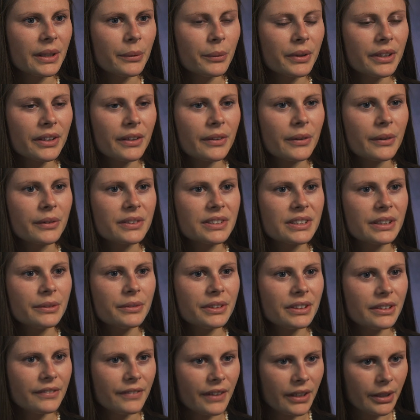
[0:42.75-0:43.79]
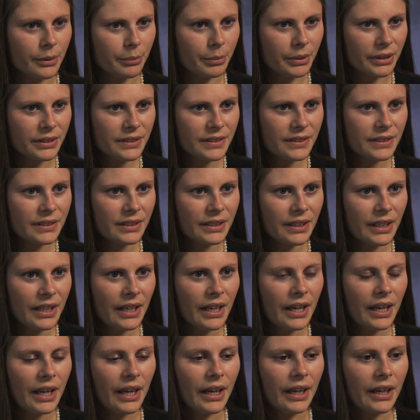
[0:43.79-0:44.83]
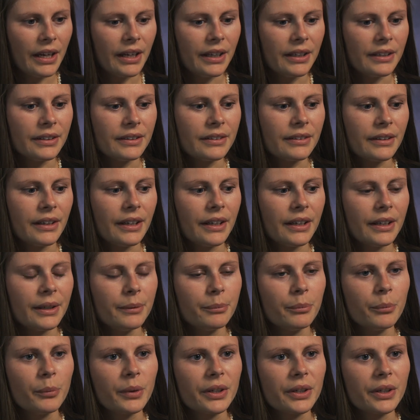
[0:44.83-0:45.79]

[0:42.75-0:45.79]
I work closely with developers and um,